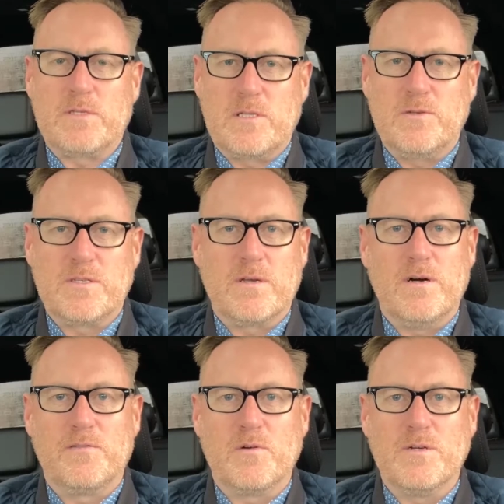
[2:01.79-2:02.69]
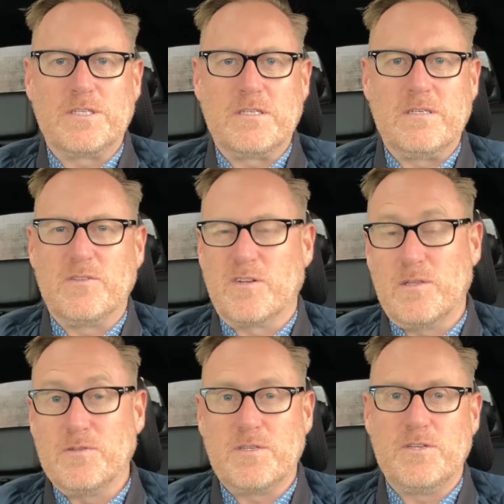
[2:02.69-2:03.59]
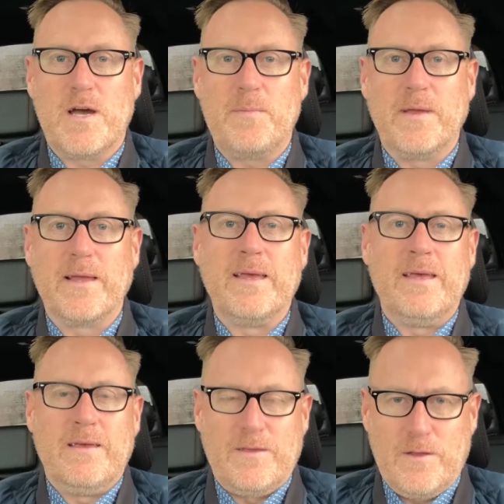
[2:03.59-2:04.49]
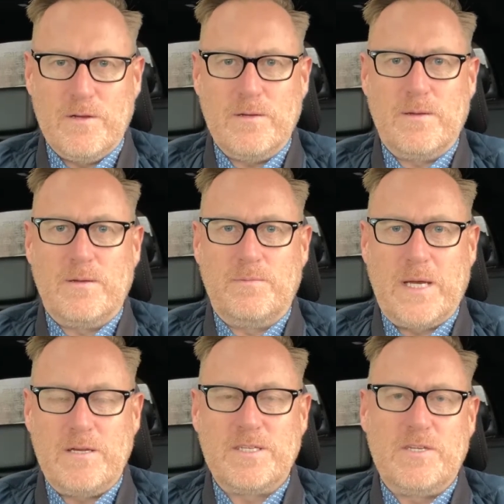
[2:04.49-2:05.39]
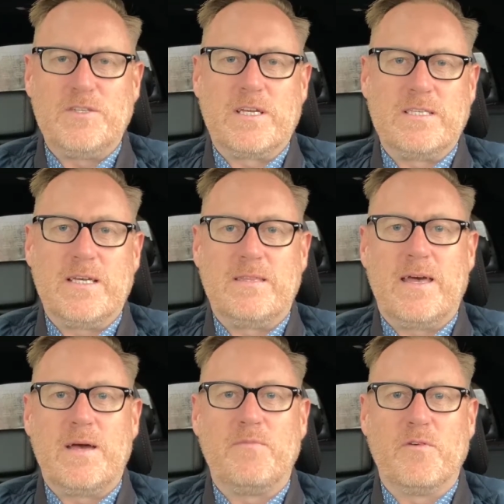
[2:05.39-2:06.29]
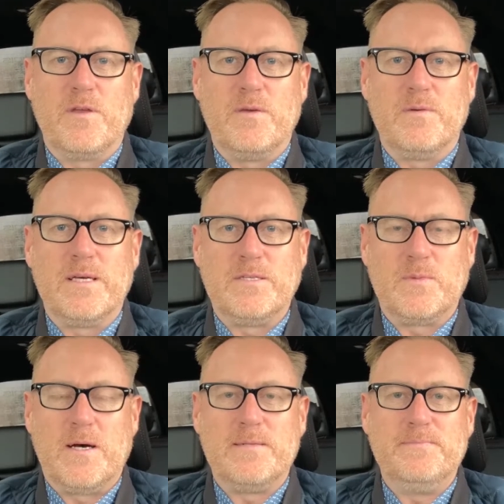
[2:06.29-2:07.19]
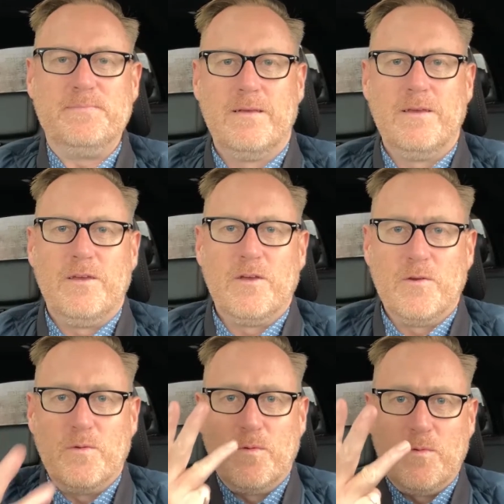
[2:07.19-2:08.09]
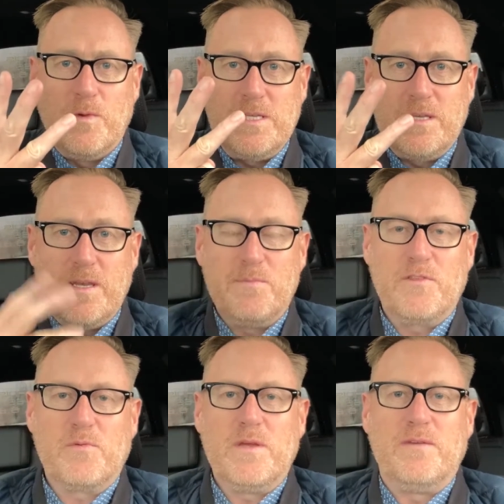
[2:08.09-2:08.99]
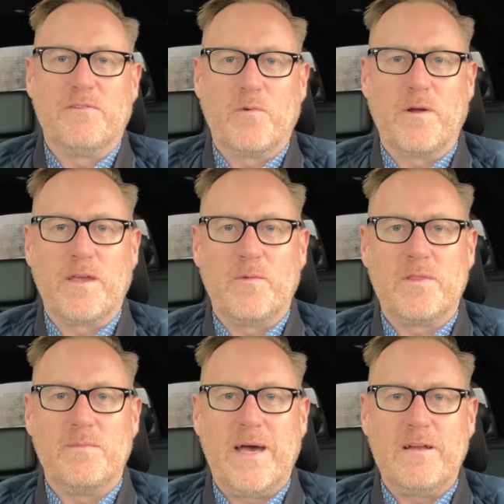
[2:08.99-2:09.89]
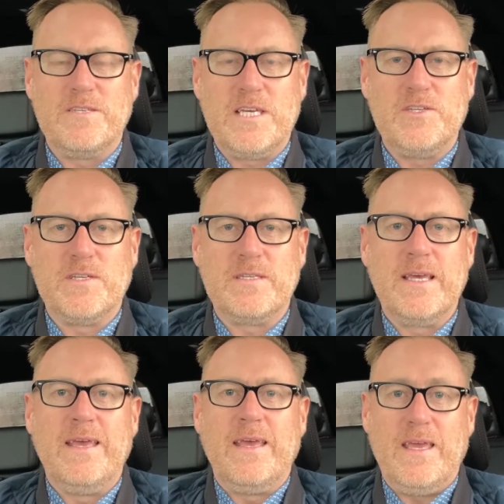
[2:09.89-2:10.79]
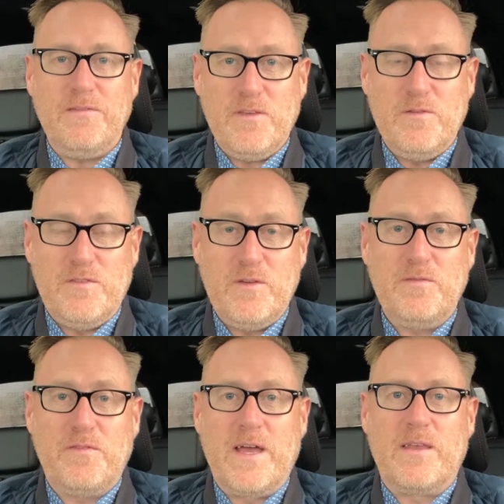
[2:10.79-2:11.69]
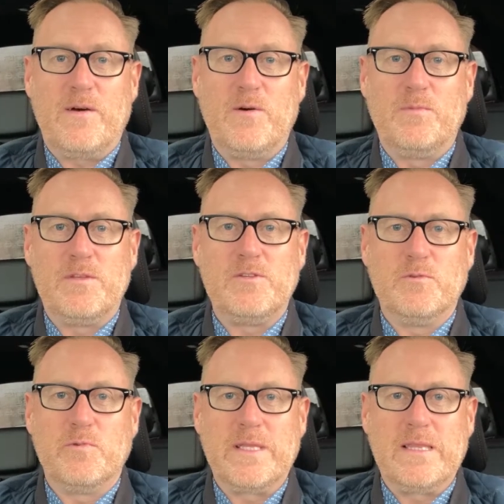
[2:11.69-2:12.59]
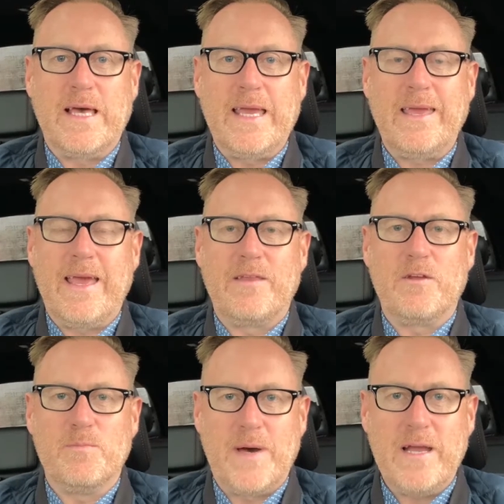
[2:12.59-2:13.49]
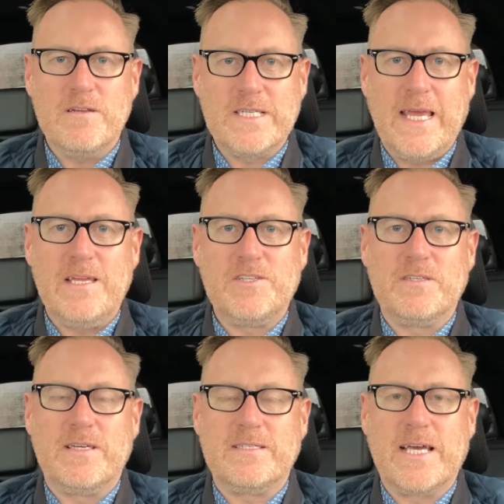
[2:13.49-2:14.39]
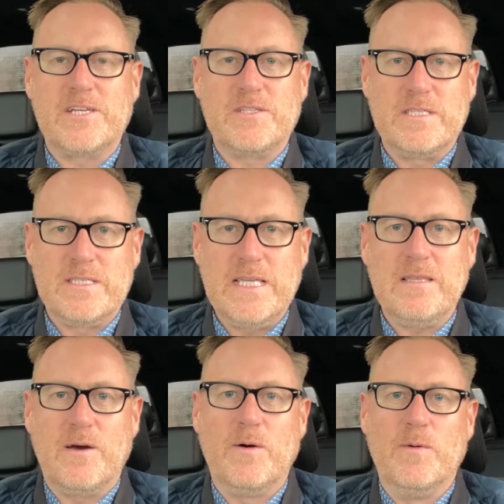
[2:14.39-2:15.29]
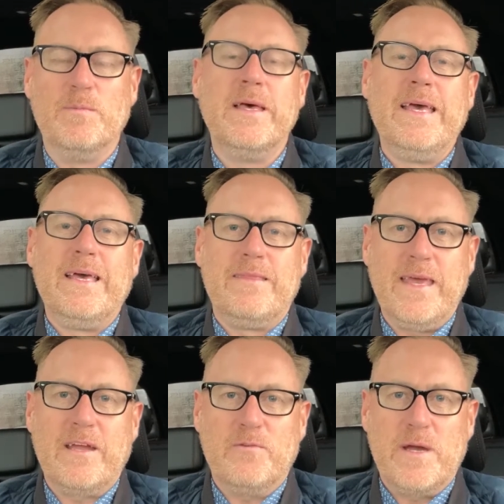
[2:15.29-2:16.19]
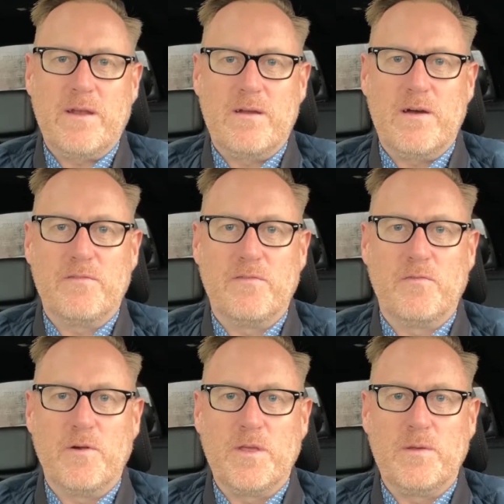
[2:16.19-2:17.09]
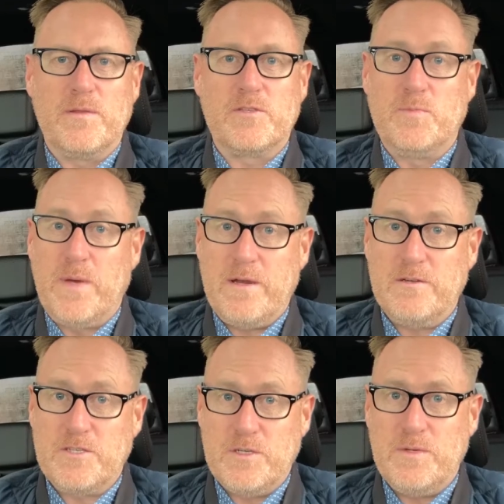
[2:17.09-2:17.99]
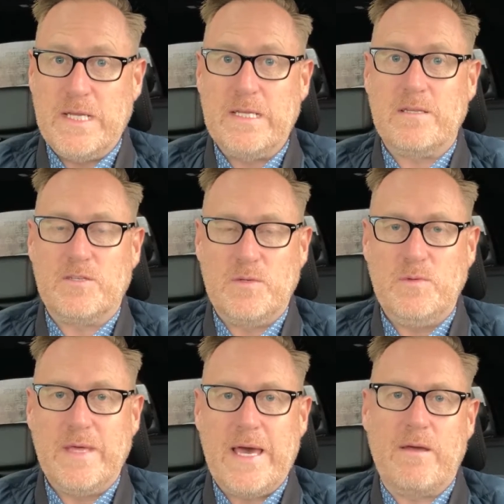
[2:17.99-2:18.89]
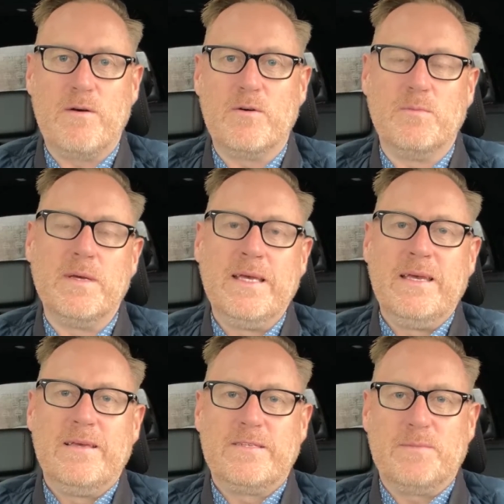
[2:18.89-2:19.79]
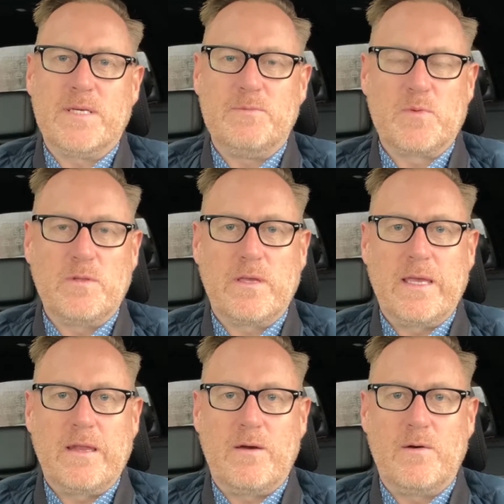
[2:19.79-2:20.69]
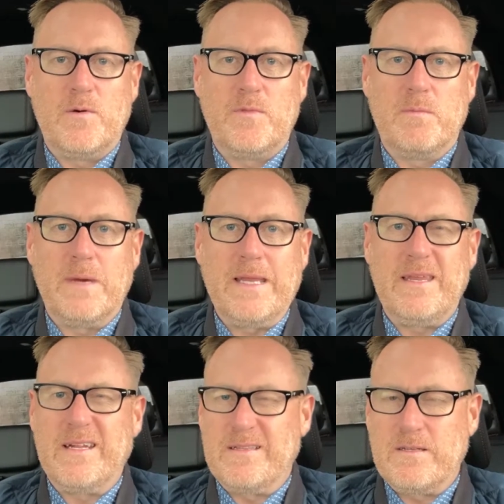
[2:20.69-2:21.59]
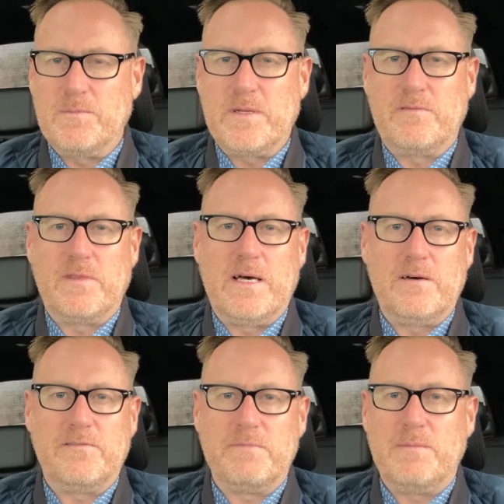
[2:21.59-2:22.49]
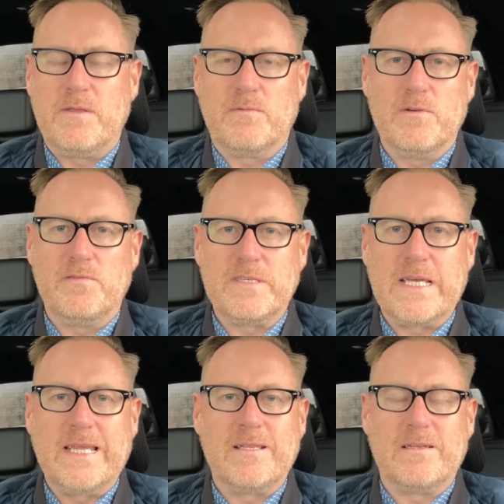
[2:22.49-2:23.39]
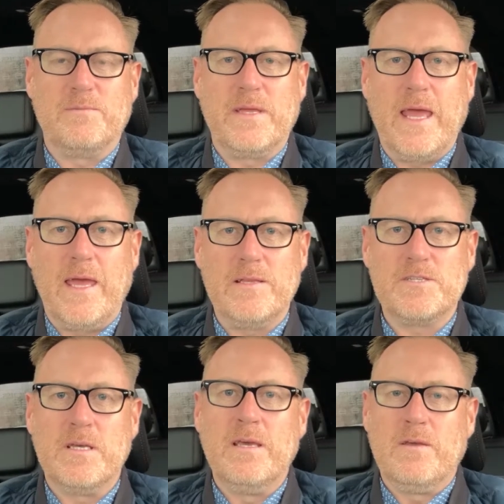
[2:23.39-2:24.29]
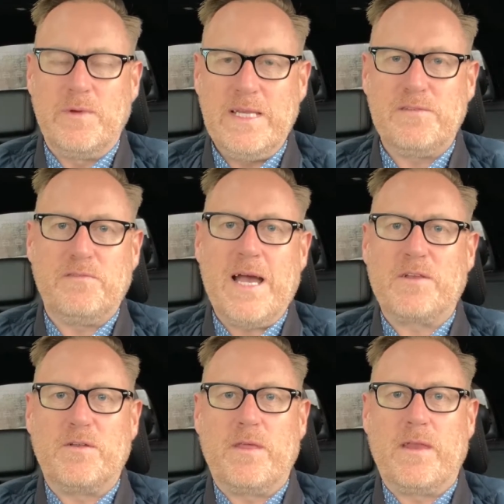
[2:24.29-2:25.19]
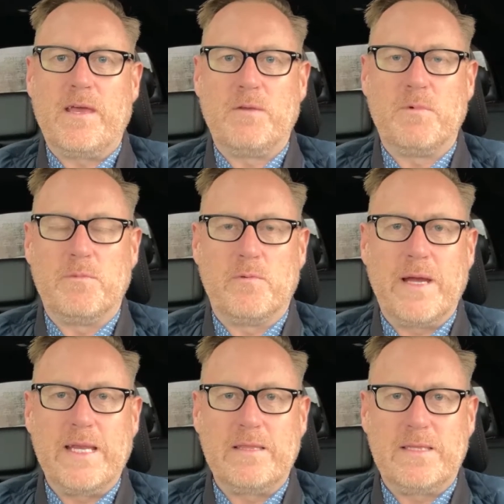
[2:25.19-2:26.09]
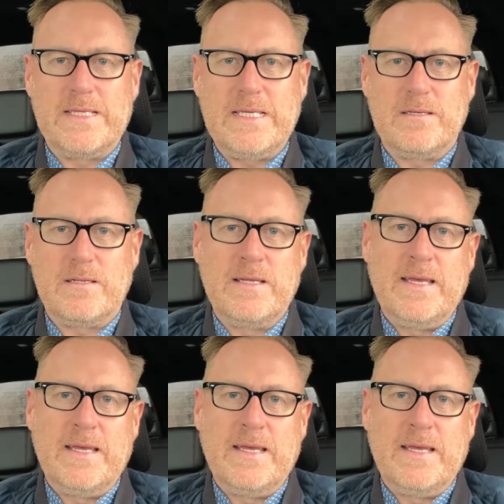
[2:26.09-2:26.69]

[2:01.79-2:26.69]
close to golf courses or close to shopping, your buyer's agent can set that up for you as well. Reason number three for working with a buyer's agent. If you do find a home that you really like and your buyer's agent has actually seen the home, they can write an offer for you that's better suited to that home. Sometimes we're looking at a home that might need a little bit of love, maybe the roof is getting a little bit aged. We need to factor that in when we're writing the deal.